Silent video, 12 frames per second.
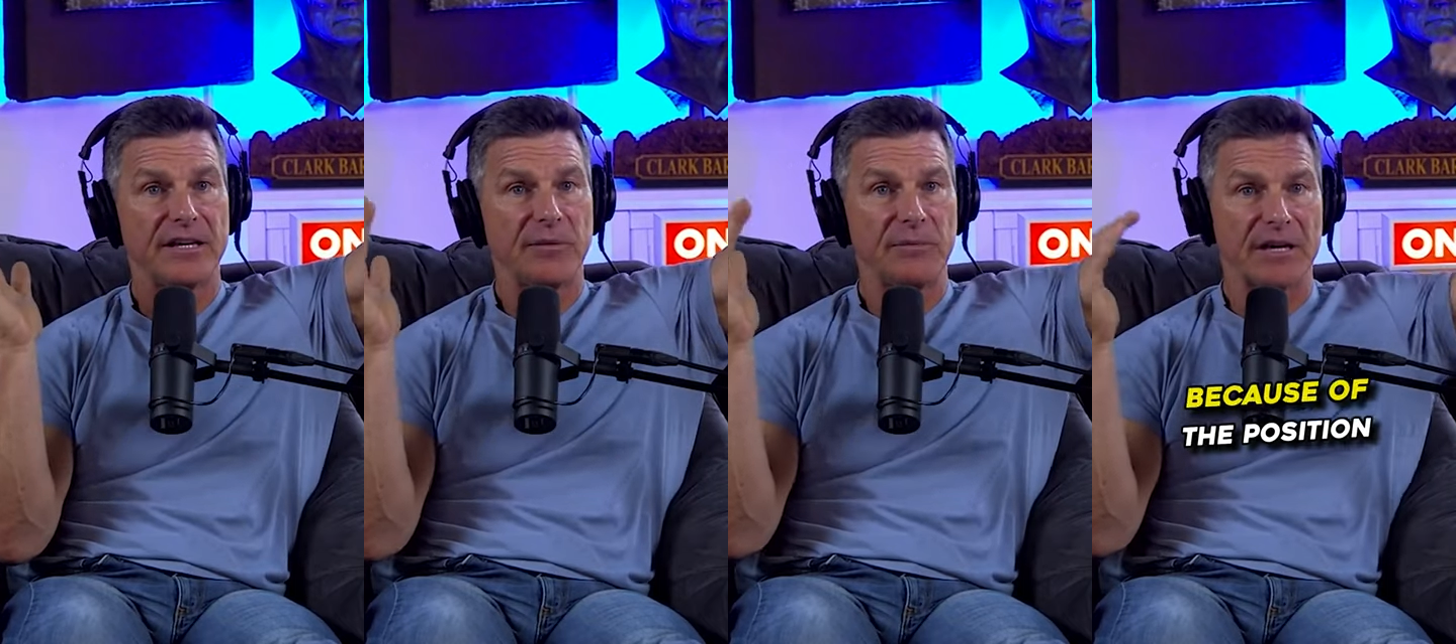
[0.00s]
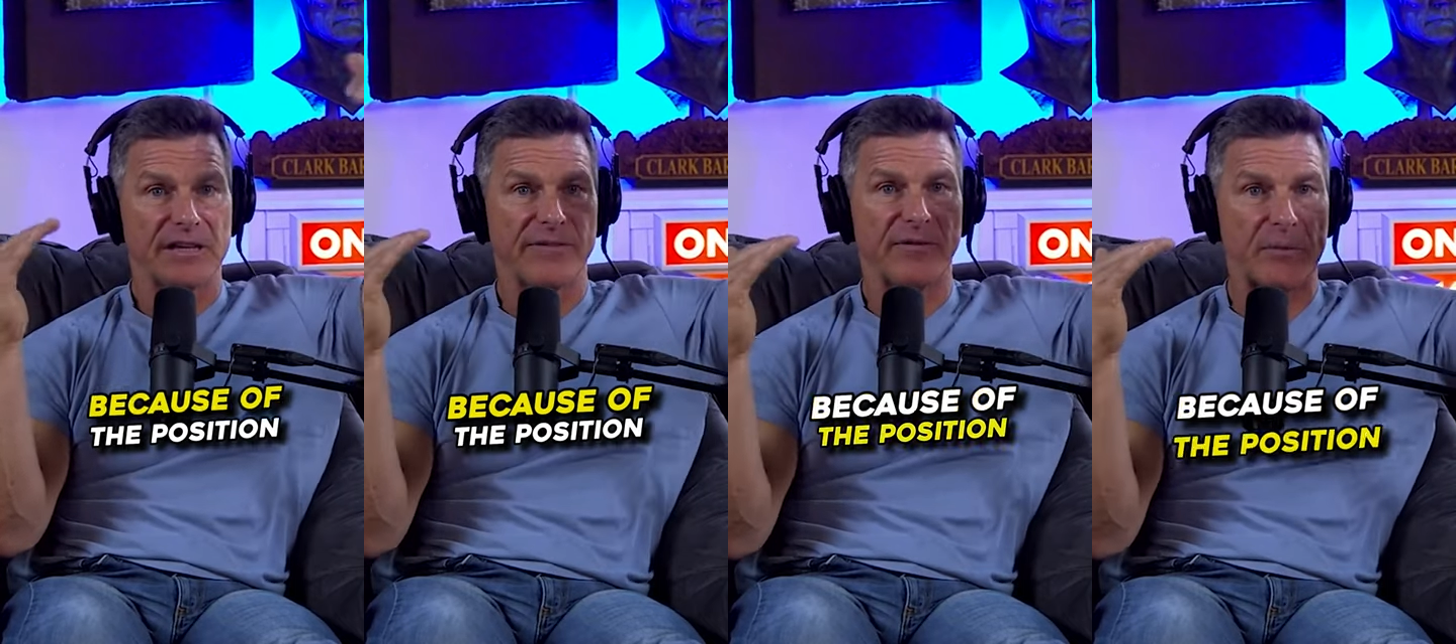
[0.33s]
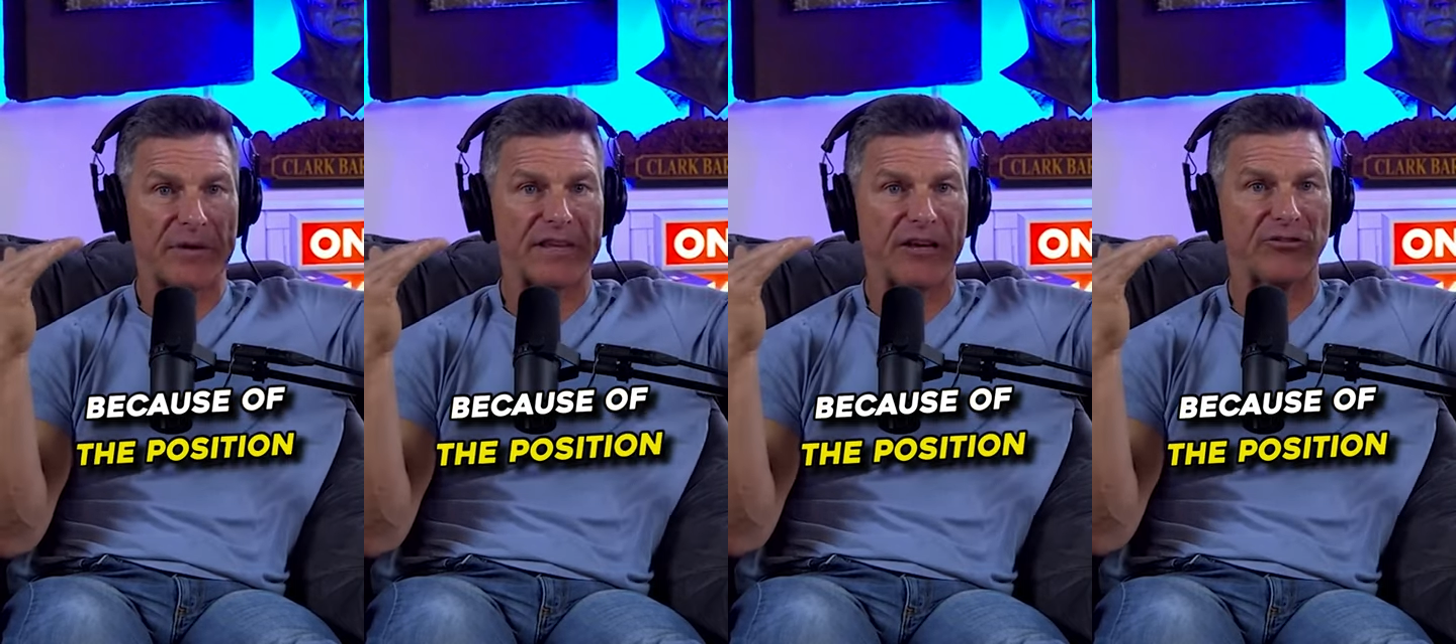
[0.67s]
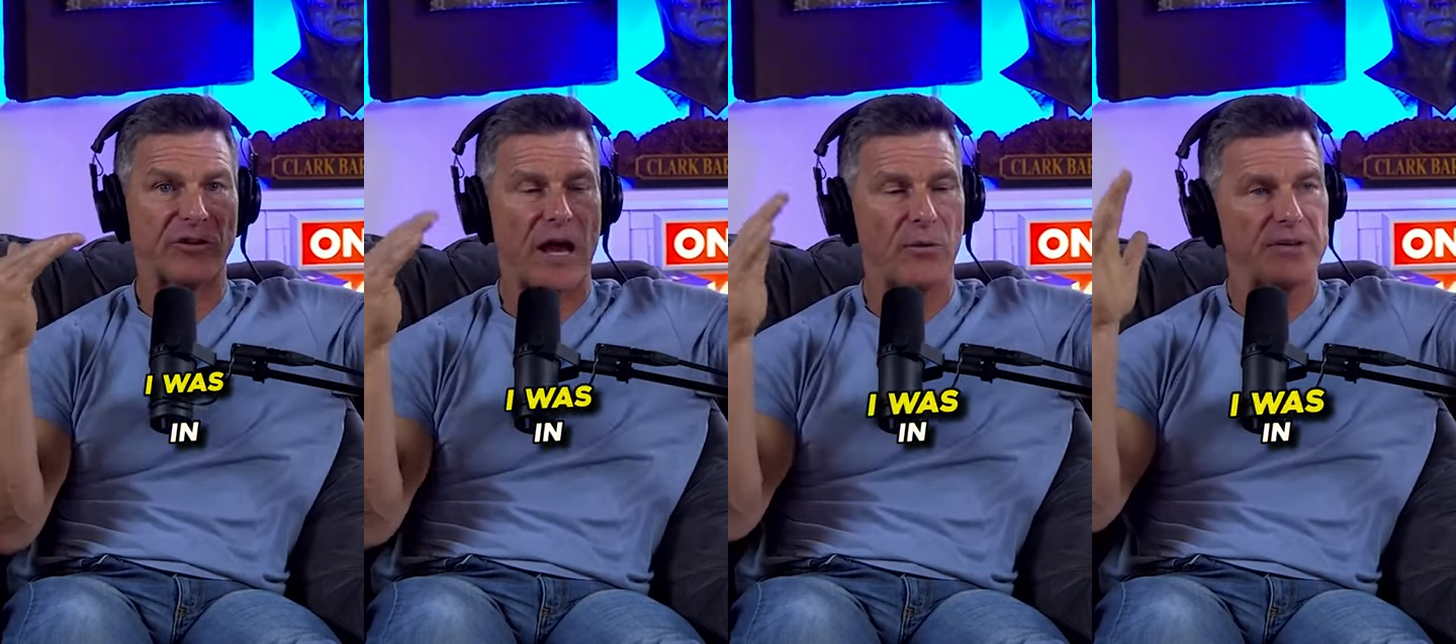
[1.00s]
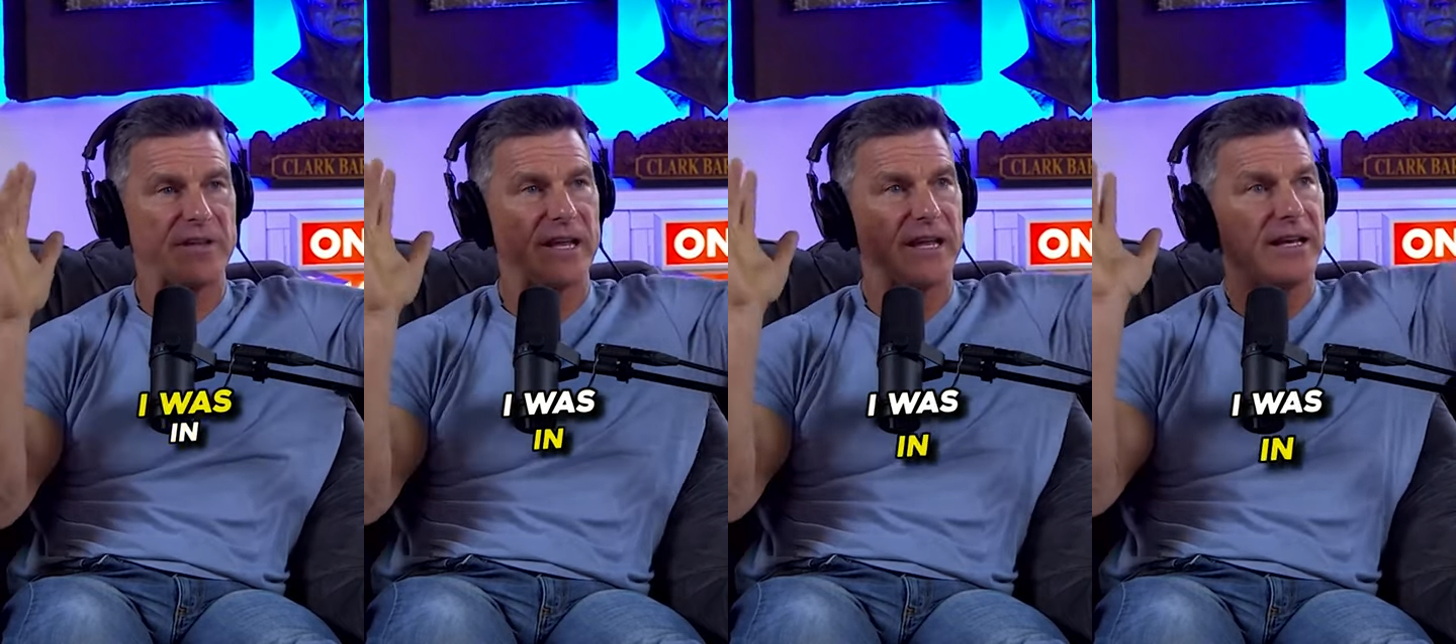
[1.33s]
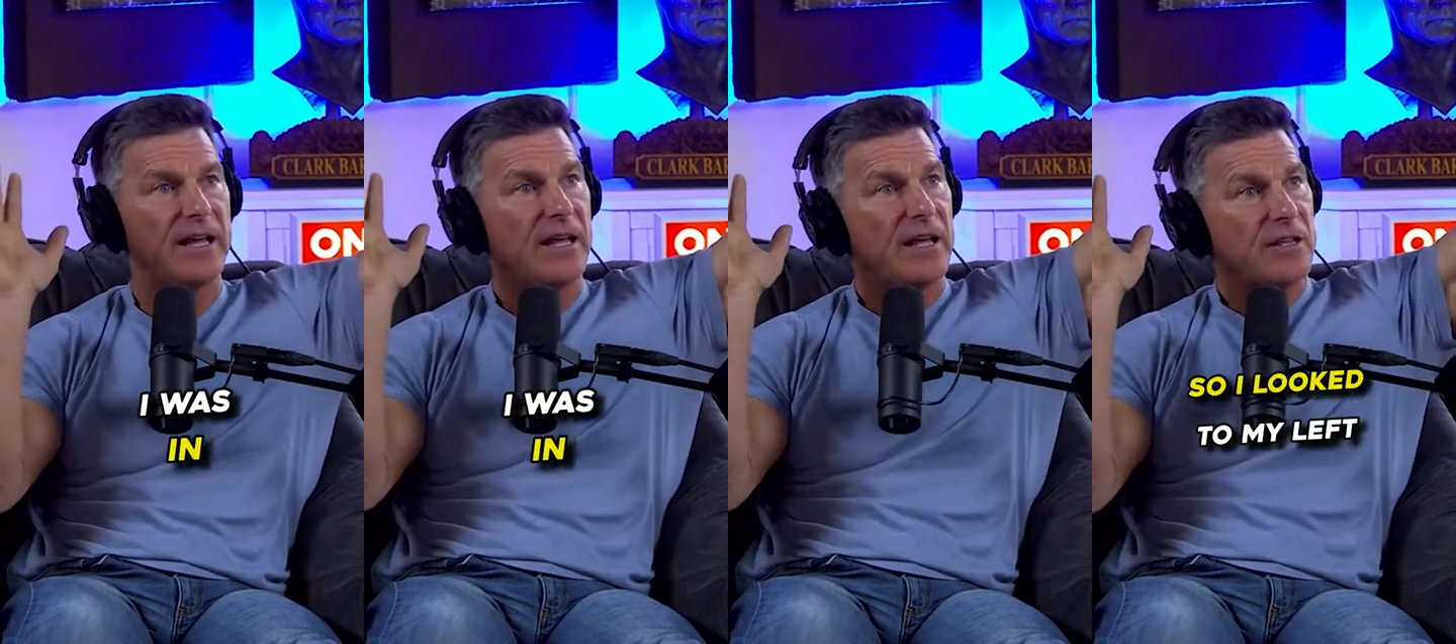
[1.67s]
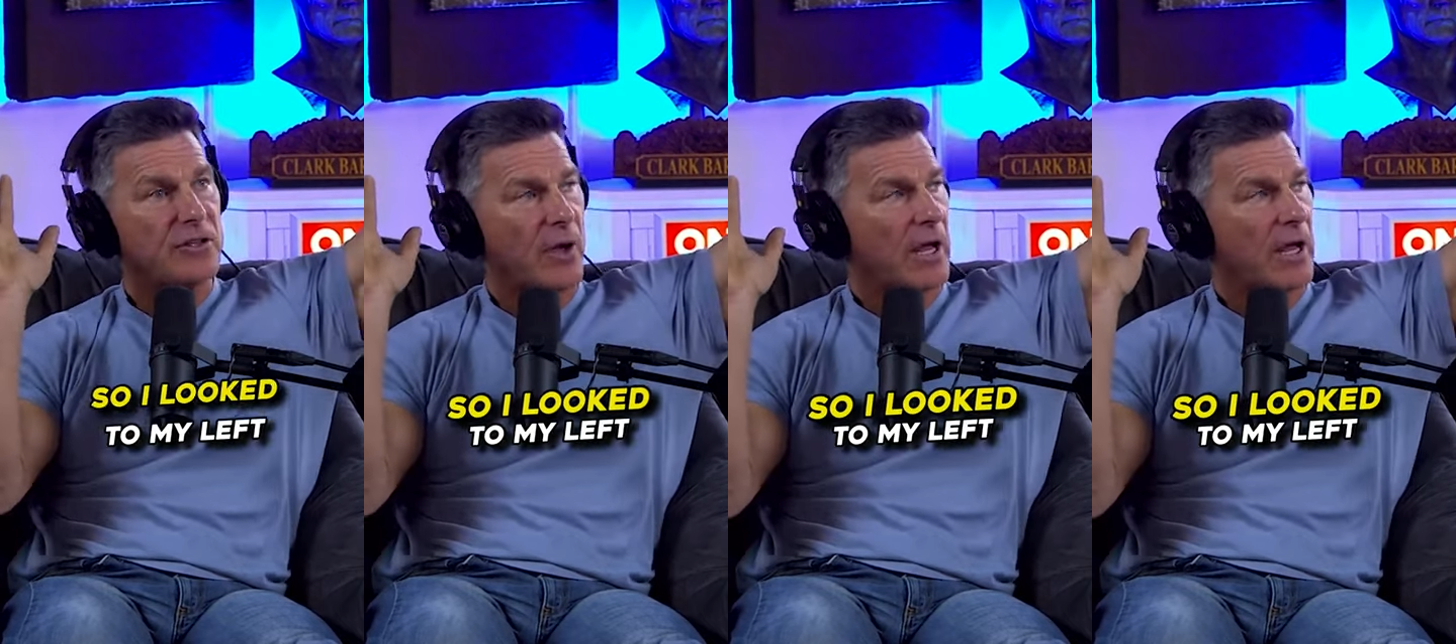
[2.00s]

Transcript: because of the position I was in. So